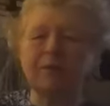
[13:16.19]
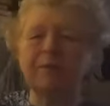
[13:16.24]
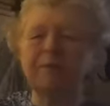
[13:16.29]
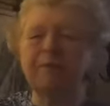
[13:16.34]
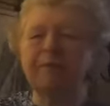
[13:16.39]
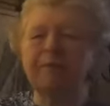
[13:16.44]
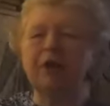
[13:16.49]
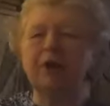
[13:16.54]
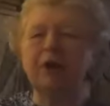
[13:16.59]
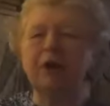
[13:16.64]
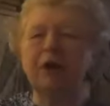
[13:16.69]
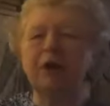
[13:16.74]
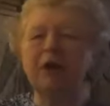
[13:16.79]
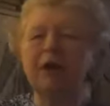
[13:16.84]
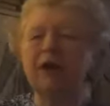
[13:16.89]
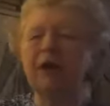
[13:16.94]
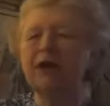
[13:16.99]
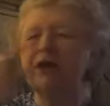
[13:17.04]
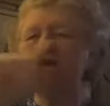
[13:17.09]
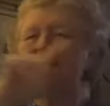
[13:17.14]
mirror.
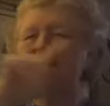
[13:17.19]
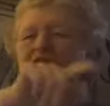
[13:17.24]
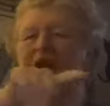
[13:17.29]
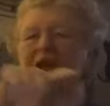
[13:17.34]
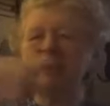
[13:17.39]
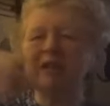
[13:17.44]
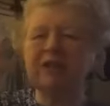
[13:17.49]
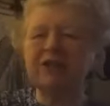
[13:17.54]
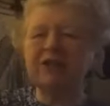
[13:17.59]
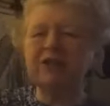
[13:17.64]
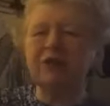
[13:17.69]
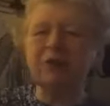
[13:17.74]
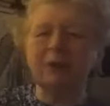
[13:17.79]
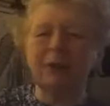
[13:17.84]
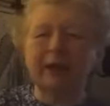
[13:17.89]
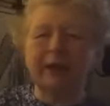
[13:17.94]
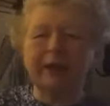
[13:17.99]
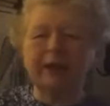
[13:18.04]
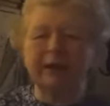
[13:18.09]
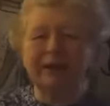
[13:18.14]
Just do it.